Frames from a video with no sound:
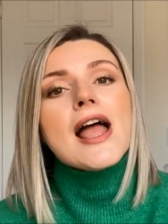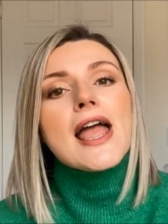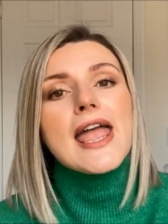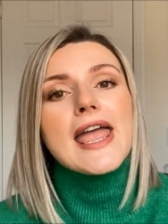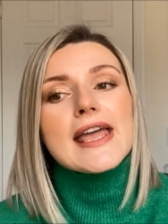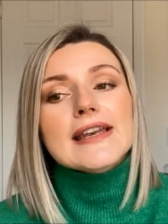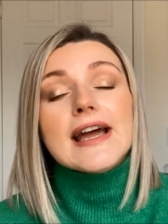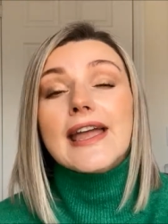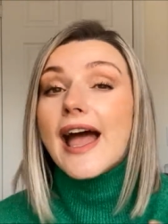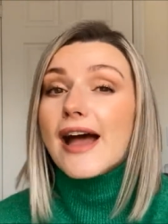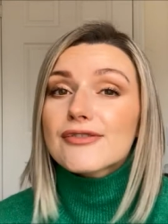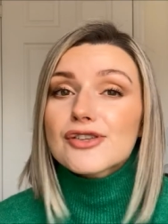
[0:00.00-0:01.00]
And I
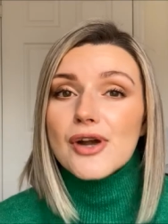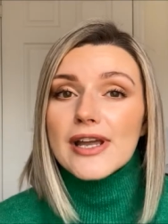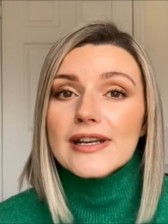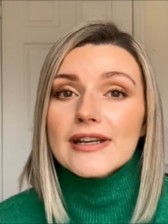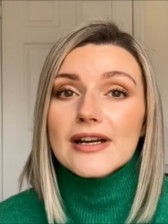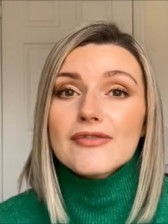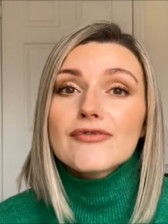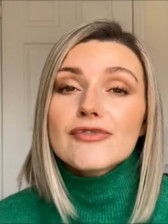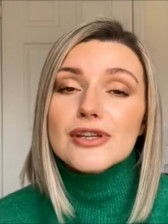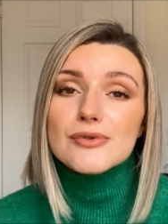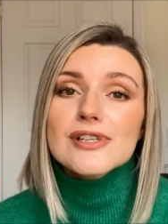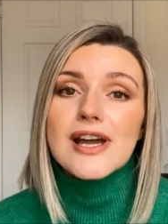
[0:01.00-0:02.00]
have tried it a
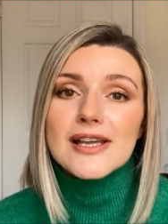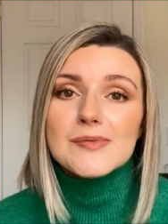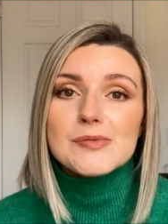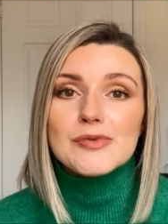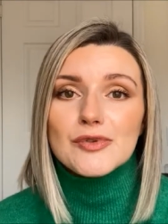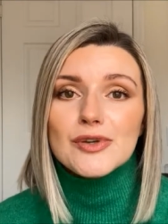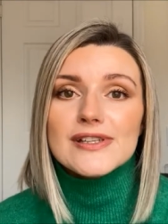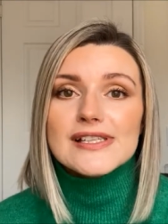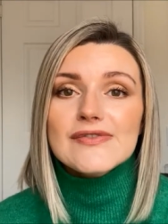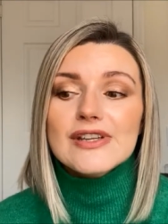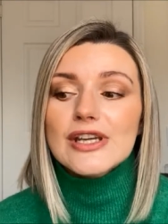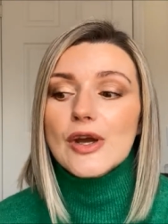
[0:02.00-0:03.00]
few times before this
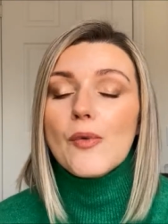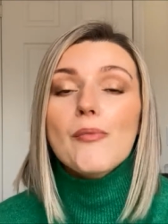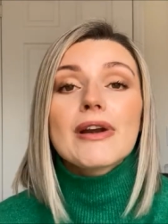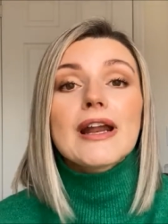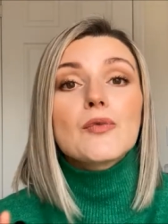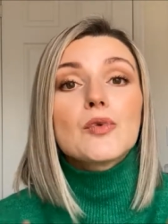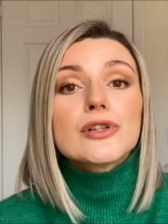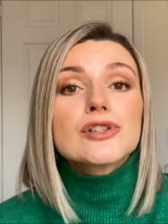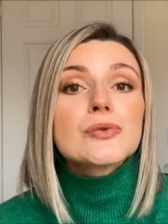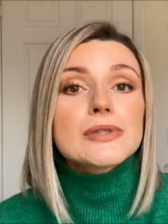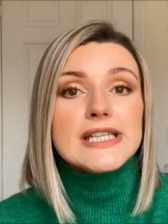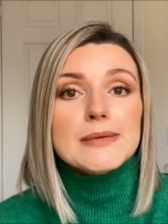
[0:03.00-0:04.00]
video, but I will
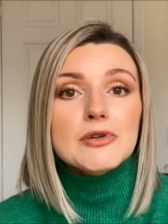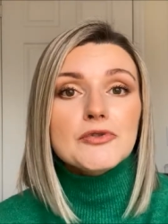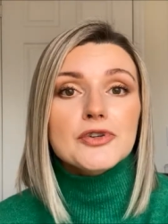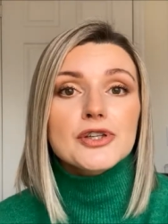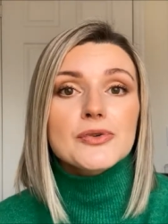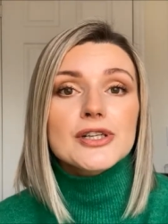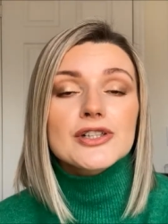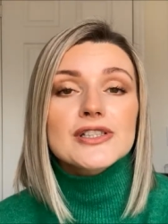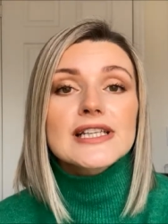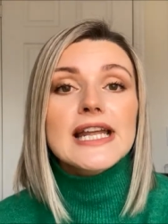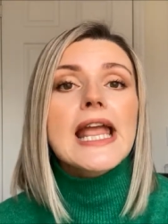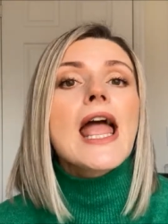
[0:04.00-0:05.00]
do a demo for you here
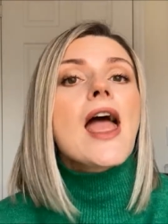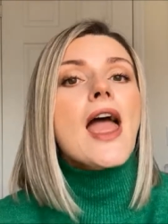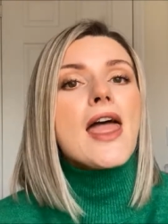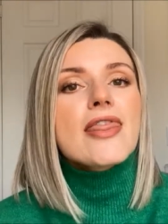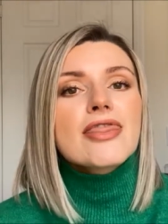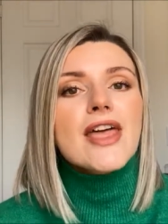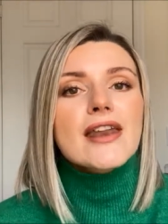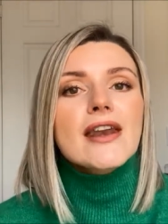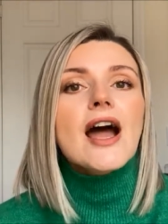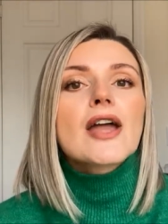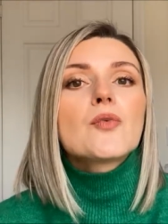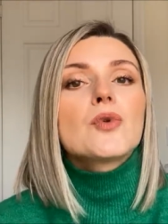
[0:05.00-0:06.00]
today, and then
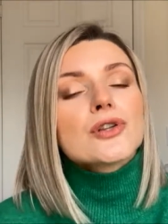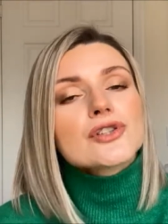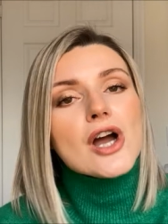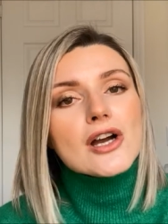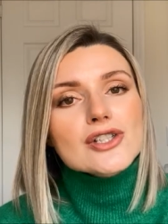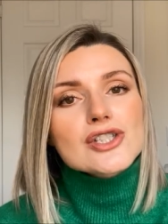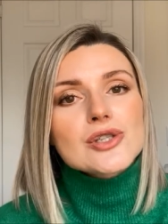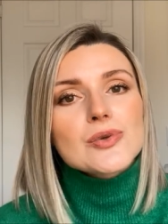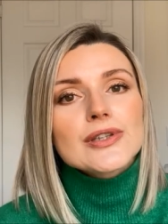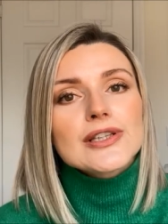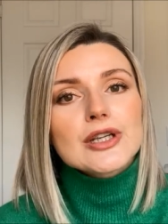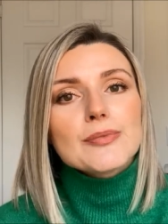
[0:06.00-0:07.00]
I will talk to you a
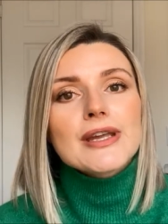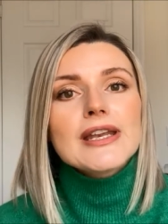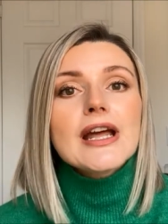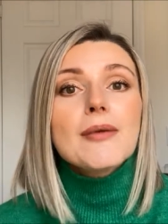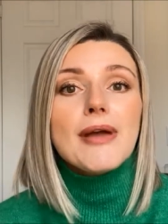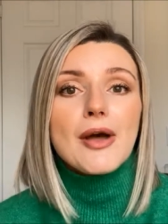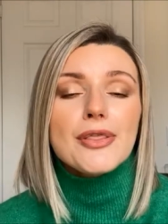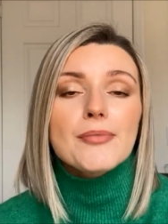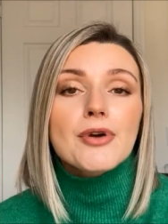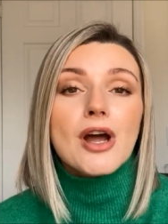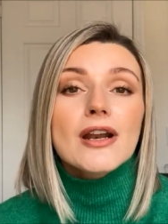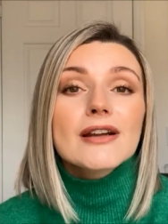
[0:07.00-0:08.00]
little bit about the
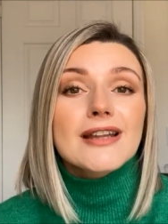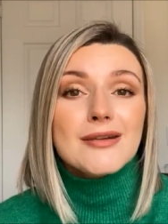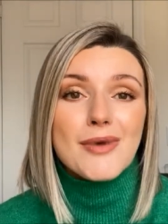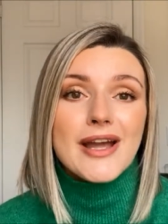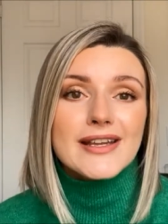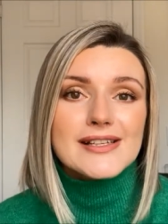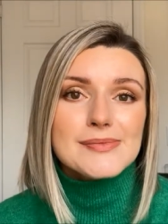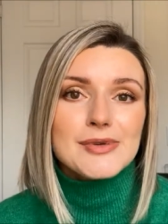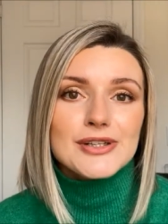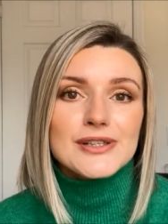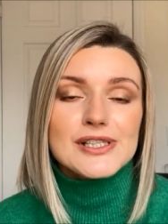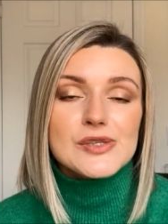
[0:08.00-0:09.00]
product and my
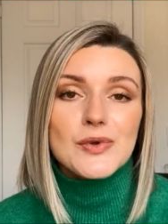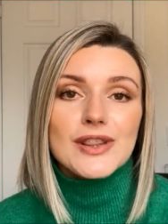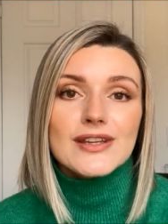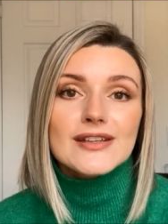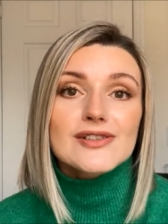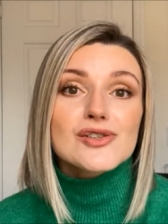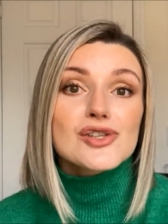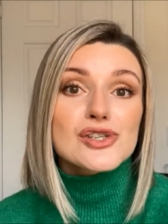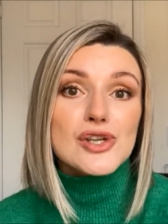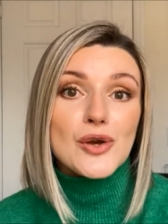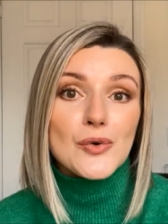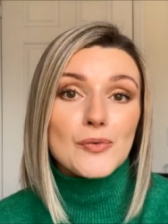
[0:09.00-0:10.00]
experience with it.
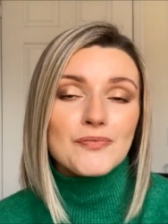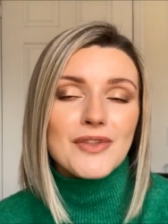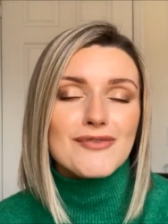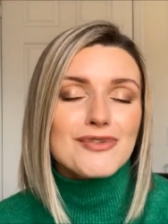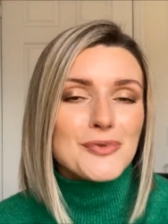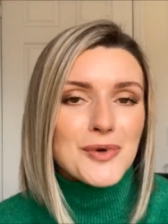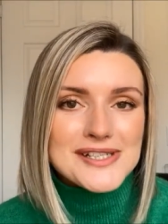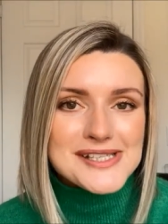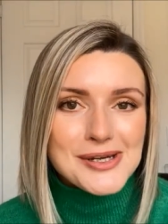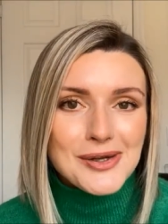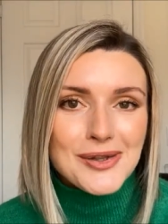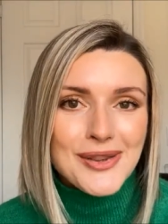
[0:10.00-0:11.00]
So if you want to
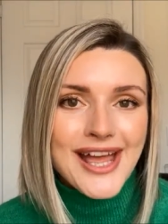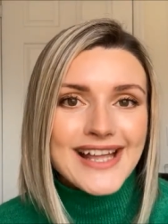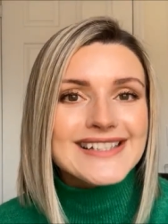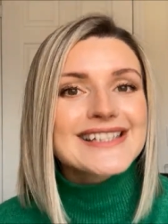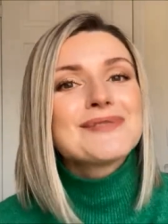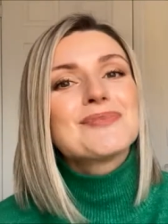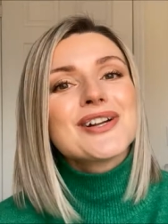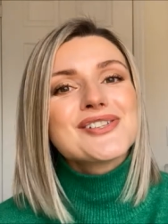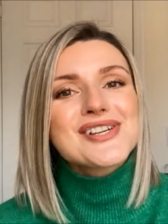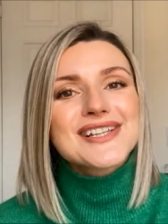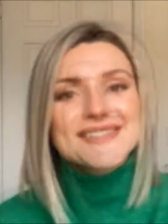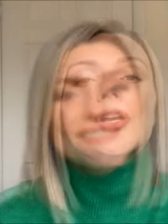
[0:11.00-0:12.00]
see all of that, keep
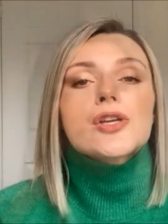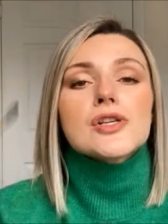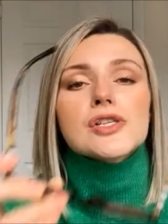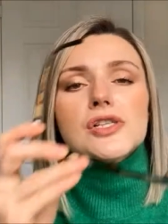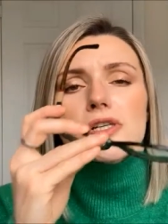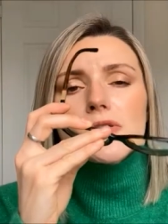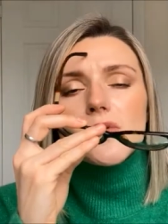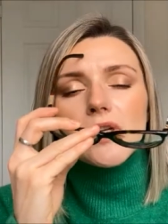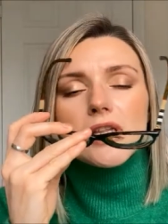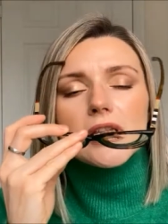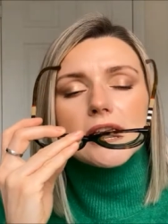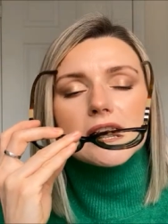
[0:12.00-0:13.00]
watching. So
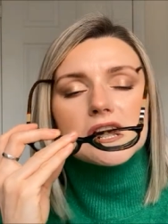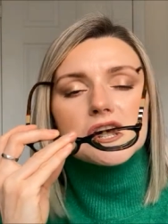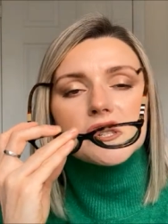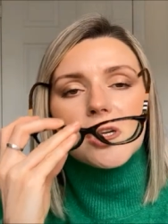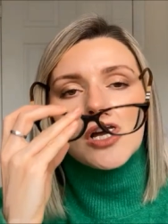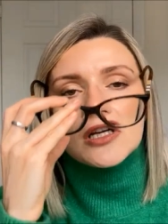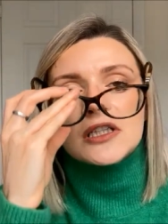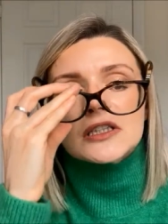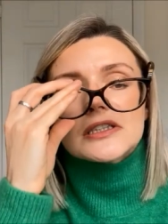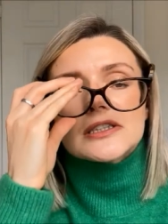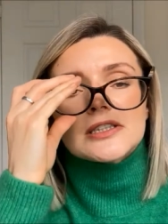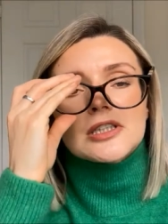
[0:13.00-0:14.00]
let's talk a
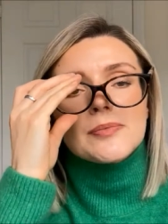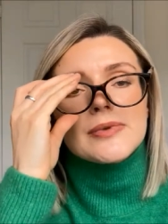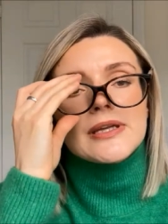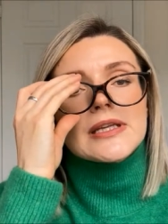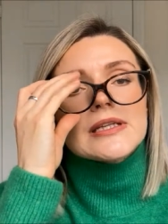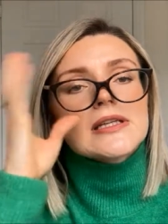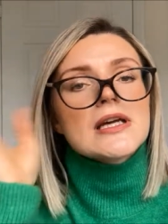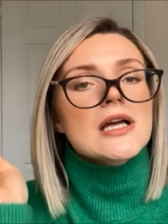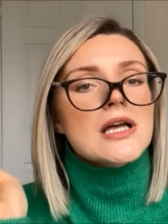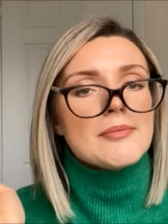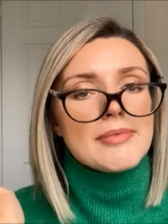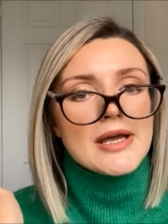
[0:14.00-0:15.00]
little bit
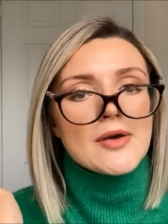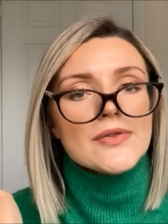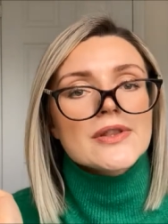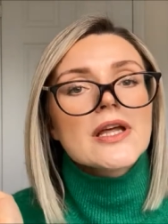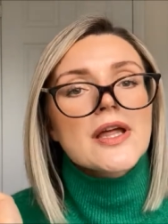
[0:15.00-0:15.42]
about